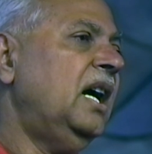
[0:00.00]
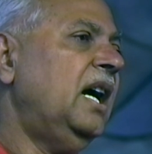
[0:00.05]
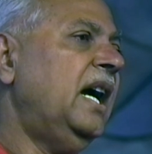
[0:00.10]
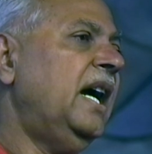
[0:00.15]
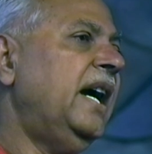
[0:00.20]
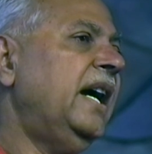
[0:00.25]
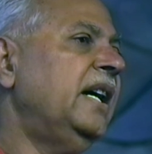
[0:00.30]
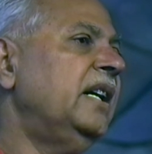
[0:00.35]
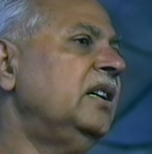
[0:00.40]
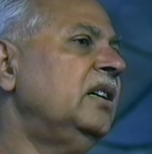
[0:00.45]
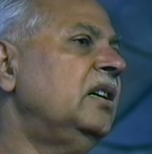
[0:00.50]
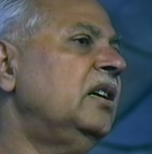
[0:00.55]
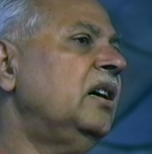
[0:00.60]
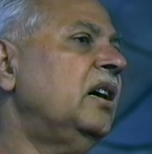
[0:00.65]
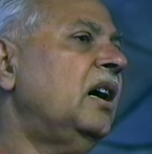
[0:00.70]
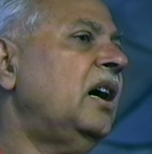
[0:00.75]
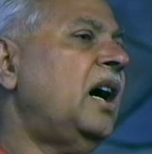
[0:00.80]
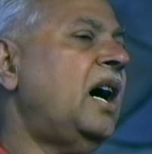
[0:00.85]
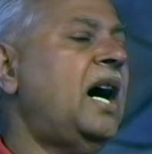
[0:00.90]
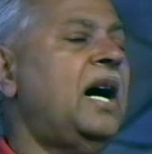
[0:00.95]

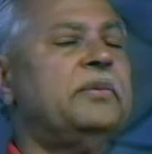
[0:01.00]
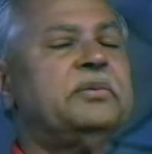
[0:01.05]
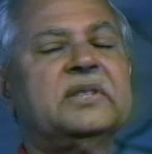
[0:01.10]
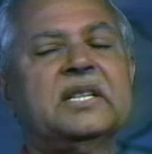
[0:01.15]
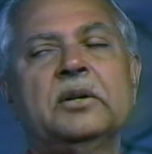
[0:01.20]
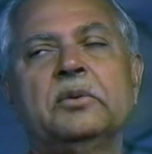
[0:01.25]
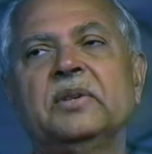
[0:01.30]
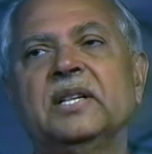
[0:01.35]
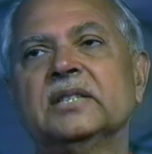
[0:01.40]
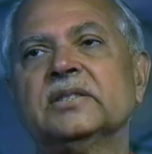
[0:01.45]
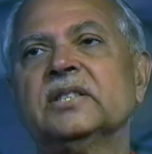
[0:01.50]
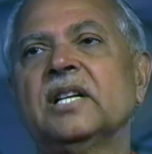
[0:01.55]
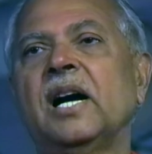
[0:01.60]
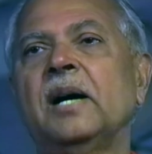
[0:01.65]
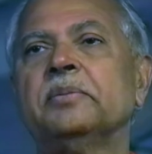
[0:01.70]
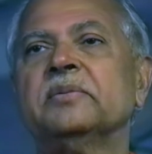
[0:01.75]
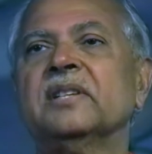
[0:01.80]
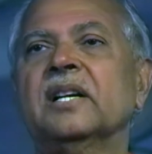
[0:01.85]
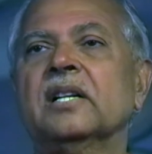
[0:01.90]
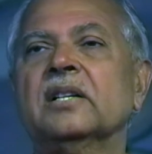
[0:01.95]
And afterwards,
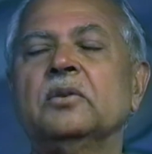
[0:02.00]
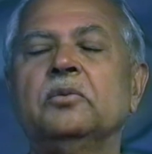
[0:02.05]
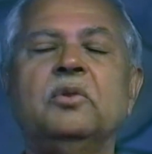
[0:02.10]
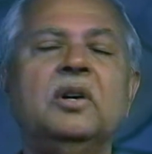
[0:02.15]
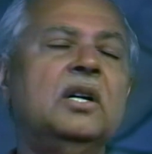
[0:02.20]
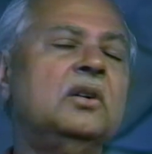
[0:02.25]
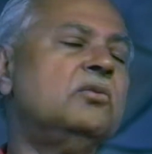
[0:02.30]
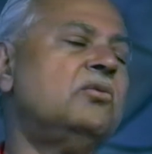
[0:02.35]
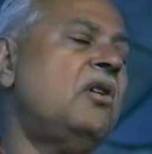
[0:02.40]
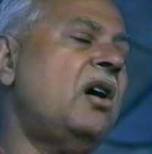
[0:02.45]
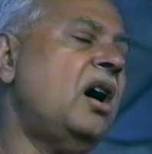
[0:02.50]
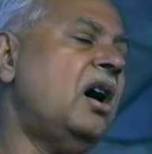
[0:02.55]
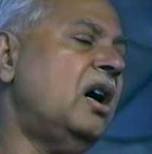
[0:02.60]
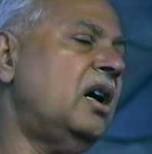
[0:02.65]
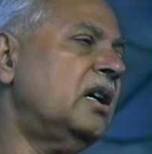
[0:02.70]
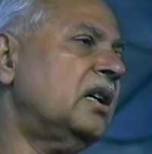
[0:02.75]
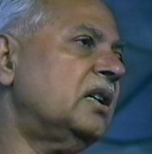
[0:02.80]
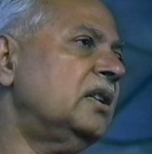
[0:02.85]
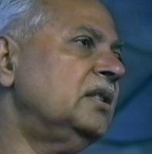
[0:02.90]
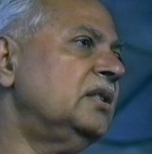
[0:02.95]
after the World
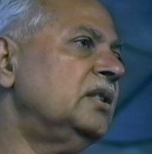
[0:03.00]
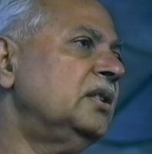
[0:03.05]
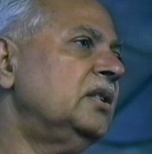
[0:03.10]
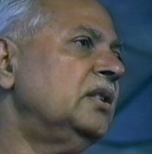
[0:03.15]
War,